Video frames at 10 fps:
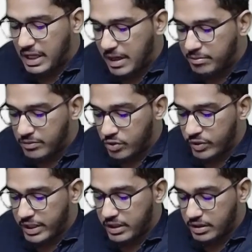
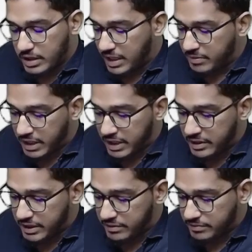I'm
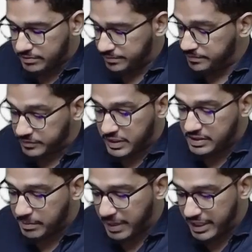conducting
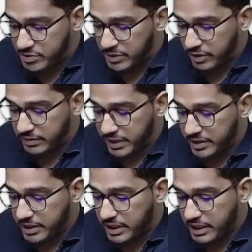some management of the
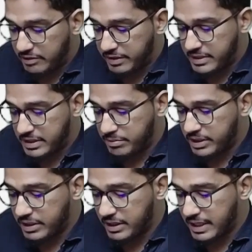entity. Like for
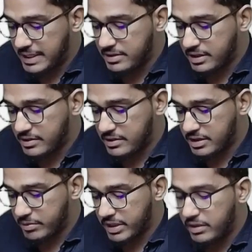example, Reliance Industries
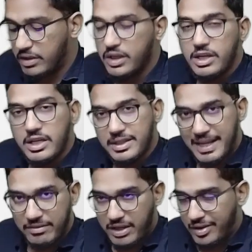Limited,
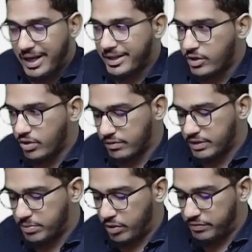they have a track record of
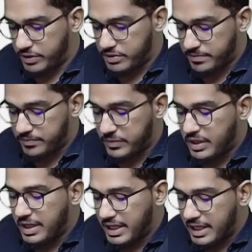their profits.
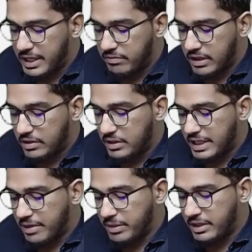Year 1,
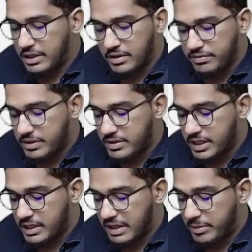they have, in the first
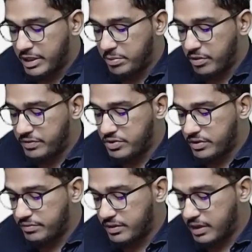year, they have made a profits
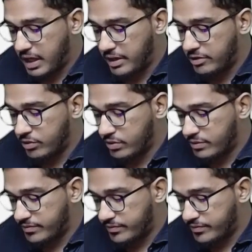of 100 crore.